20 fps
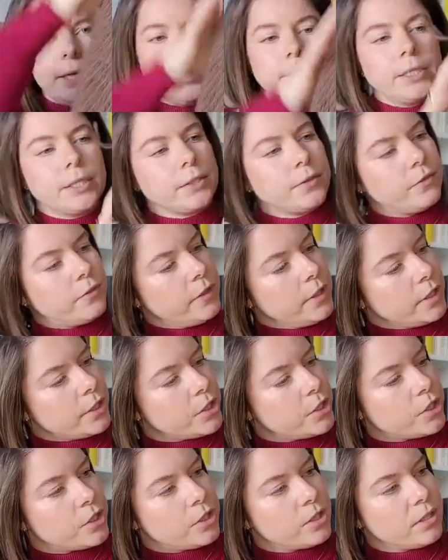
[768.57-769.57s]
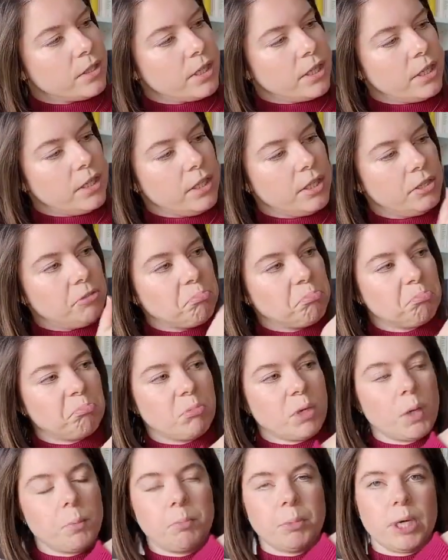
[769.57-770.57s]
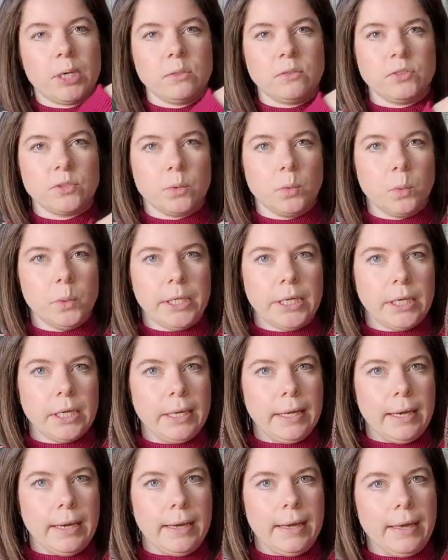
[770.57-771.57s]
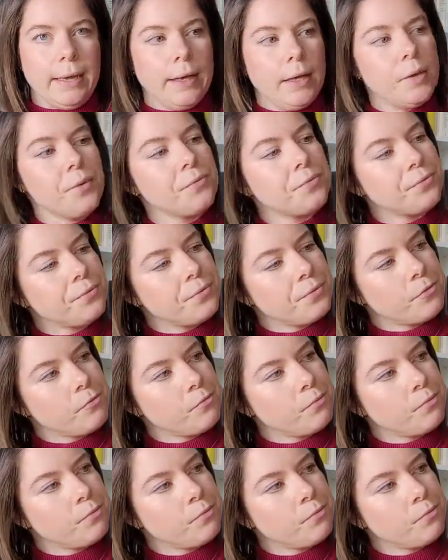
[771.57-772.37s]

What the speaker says: knitted this in about a week and a half.